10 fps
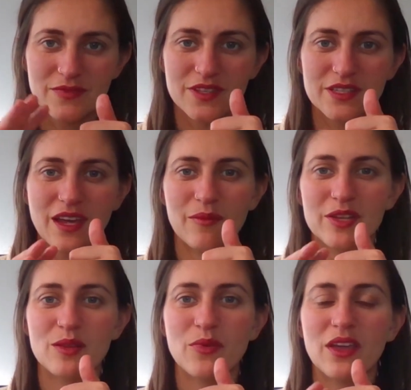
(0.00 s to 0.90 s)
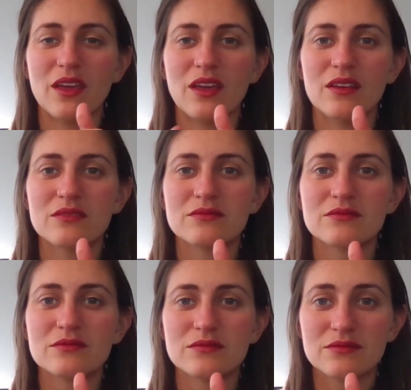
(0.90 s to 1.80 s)
Tapping the pinky.
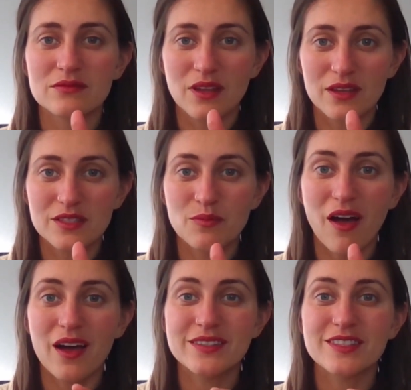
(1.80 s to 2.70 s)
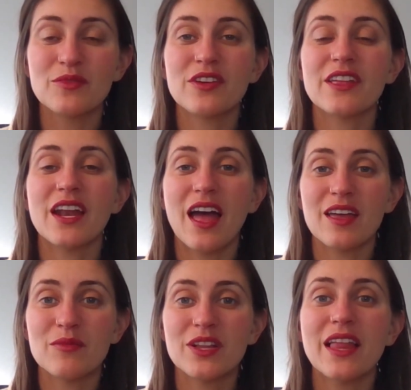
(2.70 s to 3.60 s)
It's possible that I am
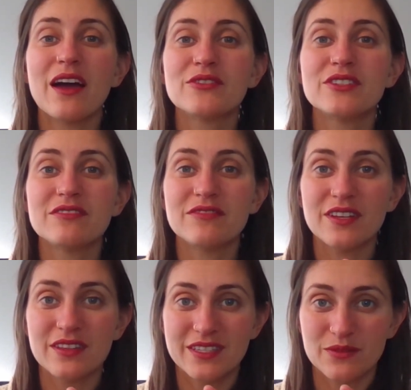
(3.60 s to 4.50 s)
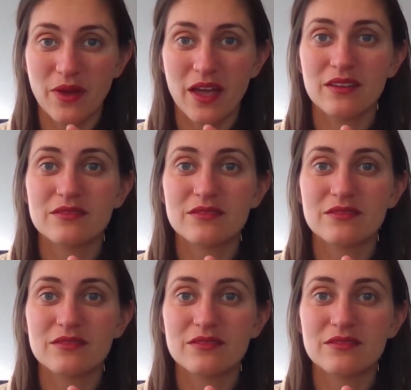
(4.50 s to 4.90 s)
allowed to feel this way.